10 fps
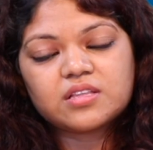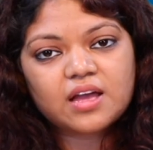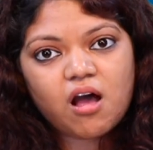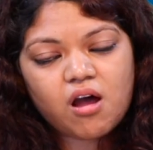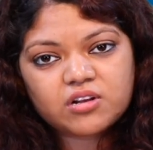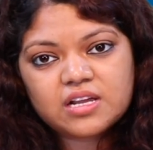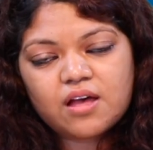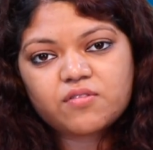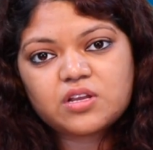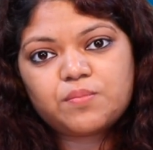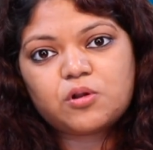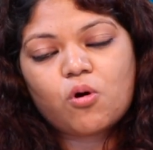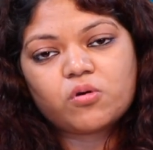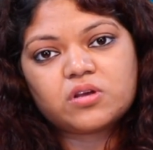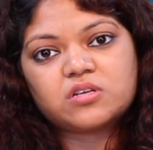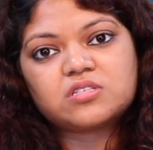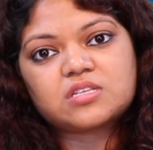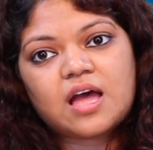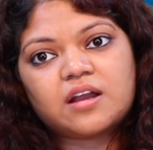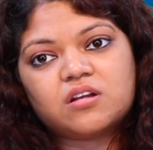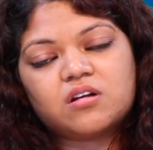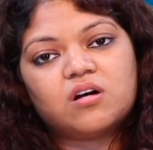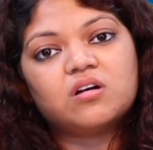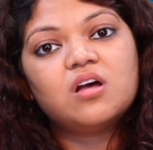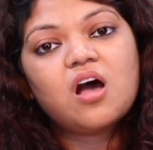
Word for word: they hardly have any belongings, and uh,